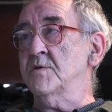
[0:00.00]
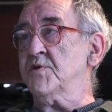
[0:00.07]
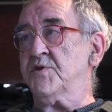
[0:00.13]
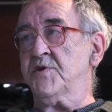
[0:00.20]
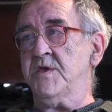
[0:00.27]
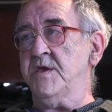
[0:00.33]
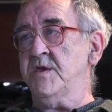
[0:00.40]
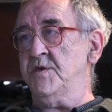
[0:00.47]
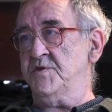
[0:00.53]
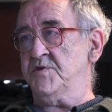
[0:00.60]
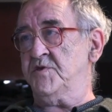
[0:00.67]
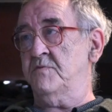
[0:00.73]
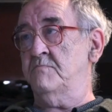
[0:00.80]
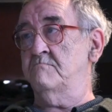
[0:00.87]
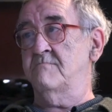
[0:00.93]

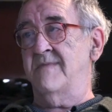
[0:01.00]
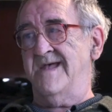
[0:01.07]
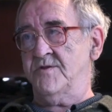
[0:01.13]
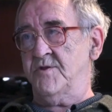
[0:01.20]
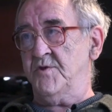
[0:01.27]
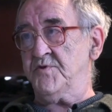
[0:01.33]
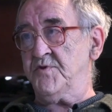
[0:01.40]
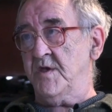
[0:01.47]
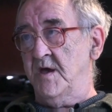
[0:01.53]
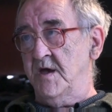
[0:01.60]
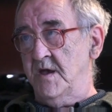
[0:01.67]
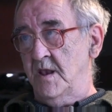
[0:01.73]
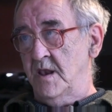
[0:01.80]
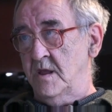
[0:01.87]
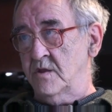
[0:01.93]
seize Manus
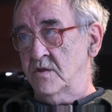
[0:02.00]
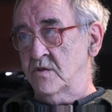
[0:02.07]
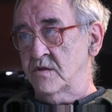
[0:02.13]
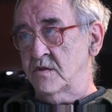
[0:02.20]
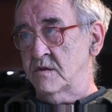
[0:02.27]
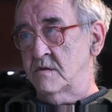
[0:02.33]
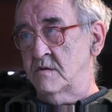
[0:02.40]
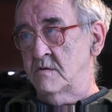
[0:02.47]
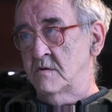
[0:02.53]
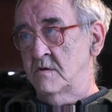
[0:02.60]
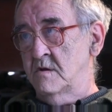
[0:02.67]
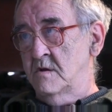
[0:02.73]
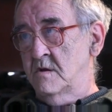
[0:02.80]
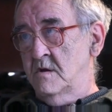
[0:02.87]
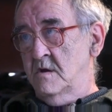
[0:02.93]
Island
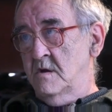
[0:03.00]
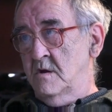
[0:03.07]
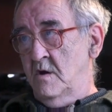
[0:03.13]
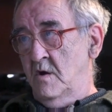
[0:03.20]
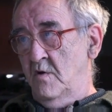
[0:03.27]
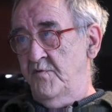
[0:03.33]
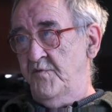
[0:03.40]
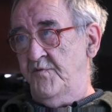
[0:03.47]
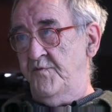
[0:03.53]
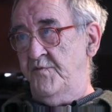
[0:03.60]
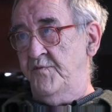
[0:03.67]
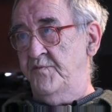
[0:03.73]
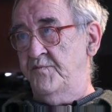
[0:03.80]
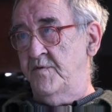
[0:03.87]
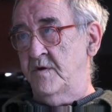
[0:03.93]

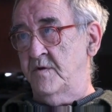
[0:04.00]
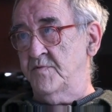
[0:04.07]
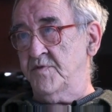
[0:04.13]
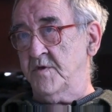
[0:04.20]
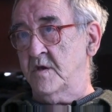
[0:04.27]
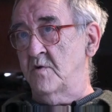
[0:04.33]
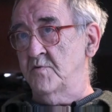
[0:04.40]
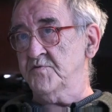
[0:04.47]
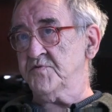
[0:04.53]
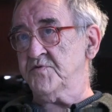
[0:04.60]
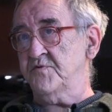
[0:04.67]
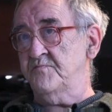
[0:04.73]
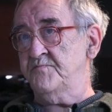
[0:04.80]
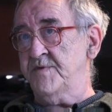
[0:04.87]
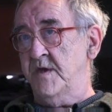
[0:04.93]
off the
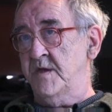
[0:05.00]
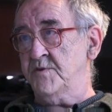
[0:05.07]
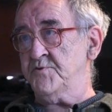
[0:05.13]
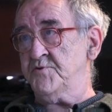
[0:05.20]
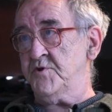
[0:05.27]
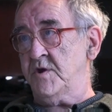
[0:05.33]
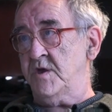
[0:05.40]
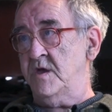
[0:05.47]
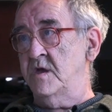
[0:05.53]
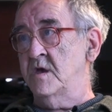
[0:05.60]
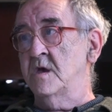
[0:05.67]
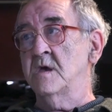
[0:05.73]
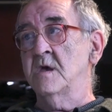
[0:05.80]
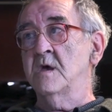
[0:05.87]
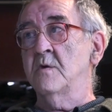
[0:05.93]
coast of PNG,
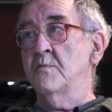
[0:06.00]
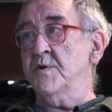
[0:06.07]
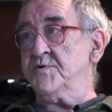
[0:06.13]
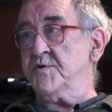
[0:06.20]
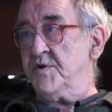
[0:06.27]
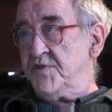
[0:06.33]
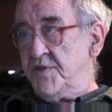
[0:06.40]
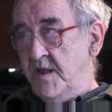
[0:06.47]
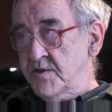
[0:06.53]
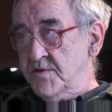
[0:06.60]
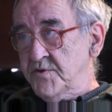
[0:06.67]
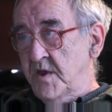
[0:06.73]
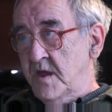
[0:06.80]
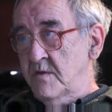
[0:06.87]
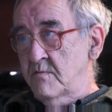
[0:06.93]
which at
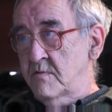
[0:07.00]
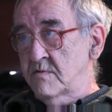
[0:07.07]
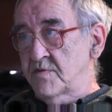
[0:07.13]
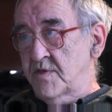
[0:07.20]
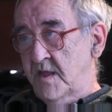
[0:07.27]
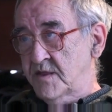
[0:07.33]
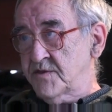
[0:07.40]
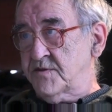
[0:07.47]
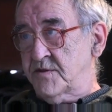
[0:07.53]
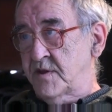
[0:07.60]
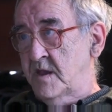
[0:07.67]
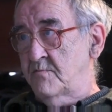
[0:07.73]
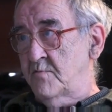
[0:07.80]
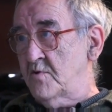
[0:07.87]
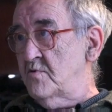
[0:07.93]
that
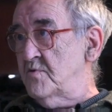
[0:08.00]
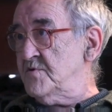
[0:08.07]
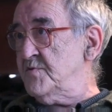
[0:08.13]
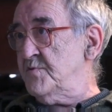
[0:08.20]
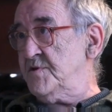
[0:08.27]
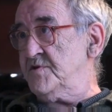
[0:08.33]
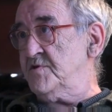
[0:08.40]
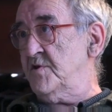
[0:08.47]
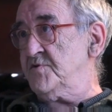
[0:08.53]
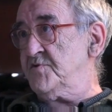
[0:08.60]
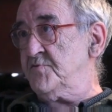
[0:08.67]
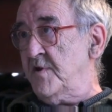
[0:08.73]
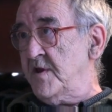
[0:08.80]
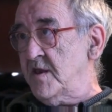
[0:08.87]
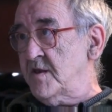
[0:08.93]
time of course was an
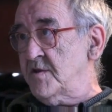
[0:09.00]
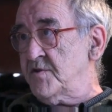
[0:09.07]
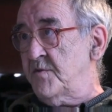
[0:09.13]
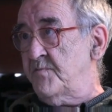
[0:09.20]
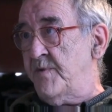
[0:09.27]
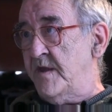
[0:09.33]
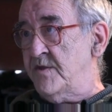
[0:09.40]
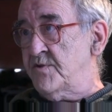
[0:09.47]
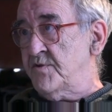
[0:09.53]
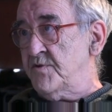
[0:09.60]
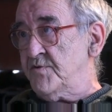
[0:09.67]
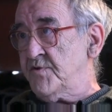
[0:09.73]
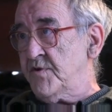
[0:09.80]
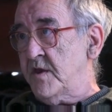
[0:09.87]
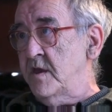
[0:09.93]
Australian
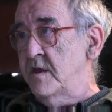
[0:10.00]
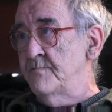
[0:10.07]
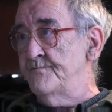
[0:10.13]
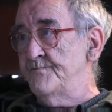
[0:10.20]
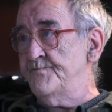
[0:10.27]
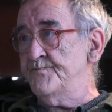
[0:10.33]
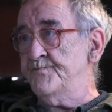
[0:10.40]
dependency,